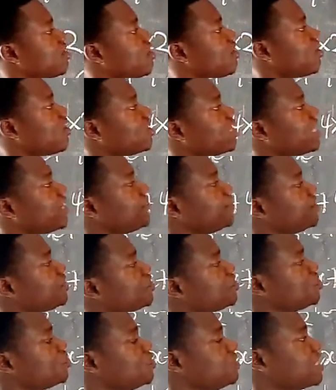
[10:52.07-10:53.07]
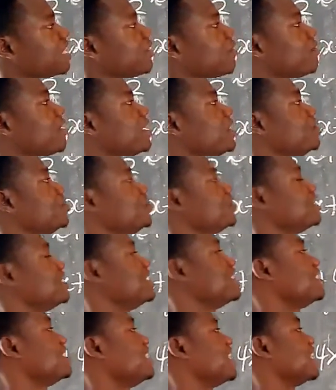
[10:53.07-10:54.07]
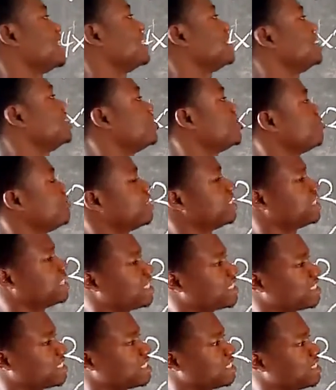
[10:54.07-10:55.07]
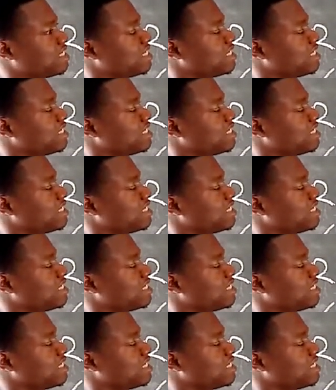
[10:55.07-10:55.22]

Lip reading: All that you need to do is that when you see that the denominators,